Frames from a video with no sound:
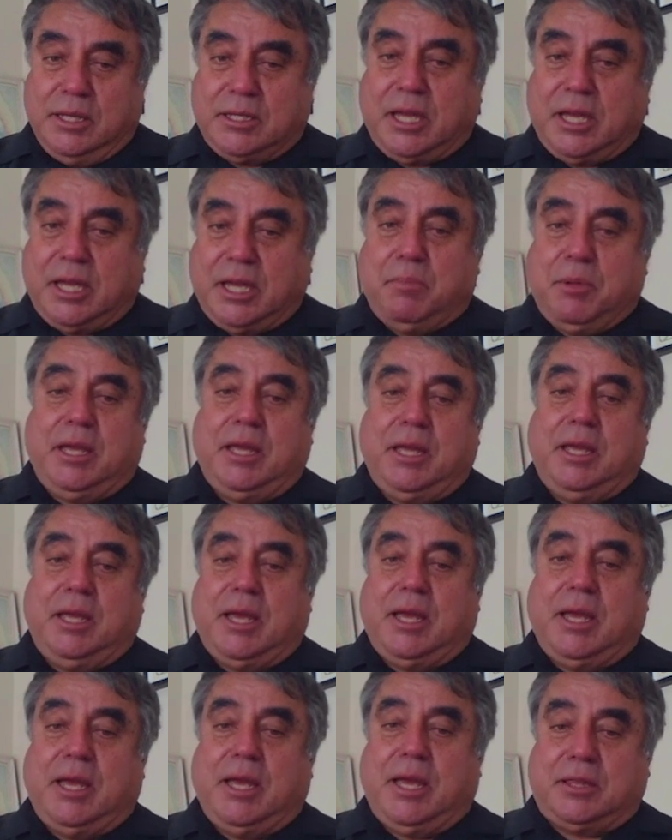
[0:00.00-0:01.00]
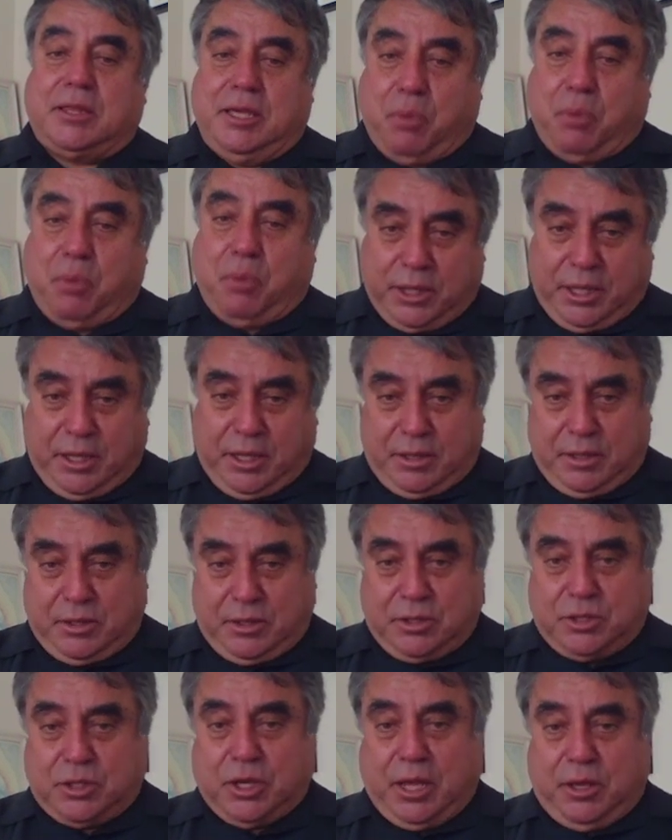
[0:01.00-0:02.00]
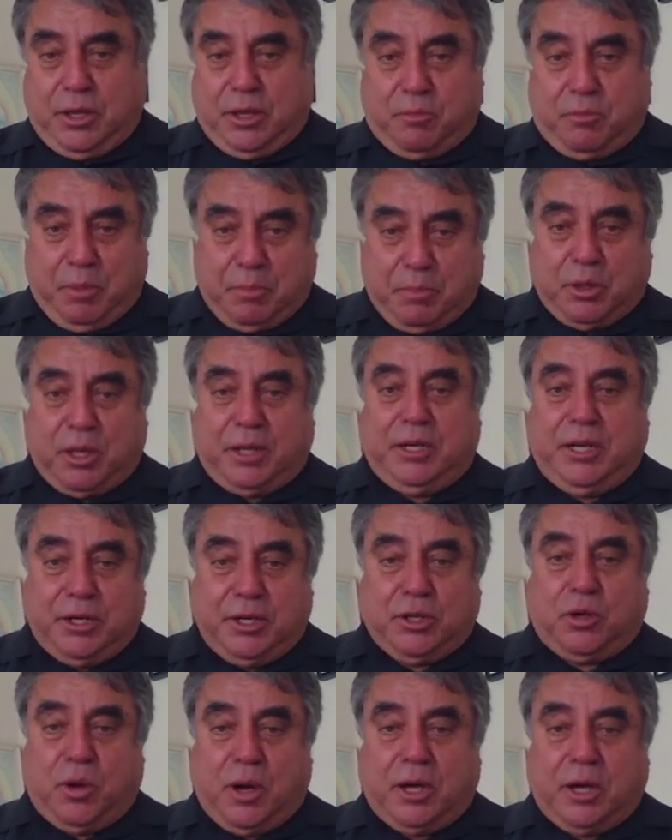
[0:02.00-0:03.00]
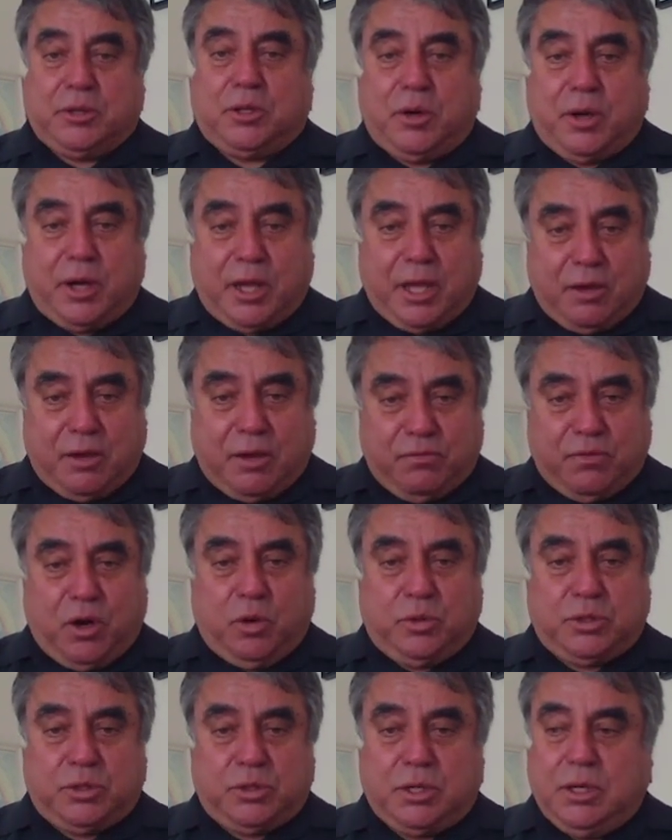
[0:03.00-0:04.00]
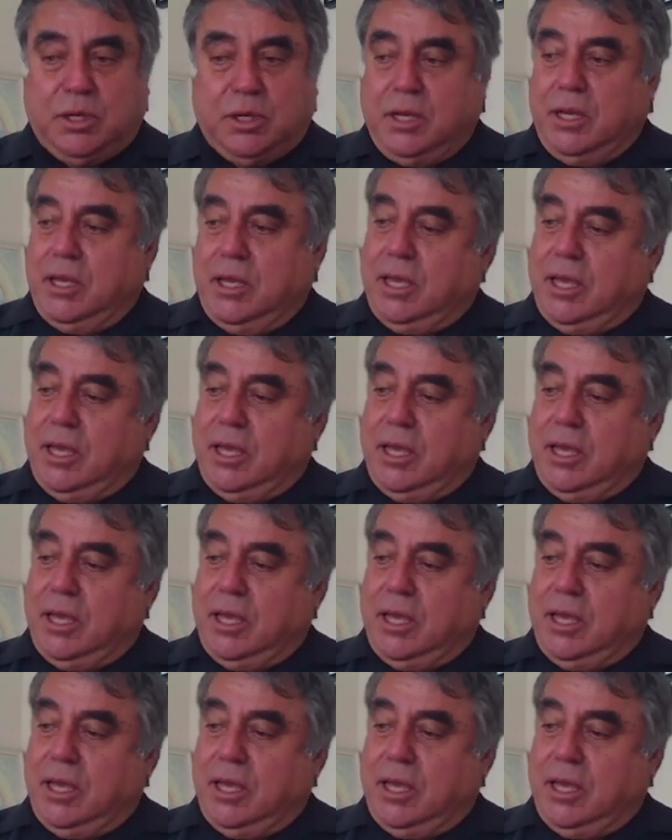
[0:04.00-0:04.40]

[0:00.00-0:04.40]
It's got to be at the polling state. People need to go out there and vote.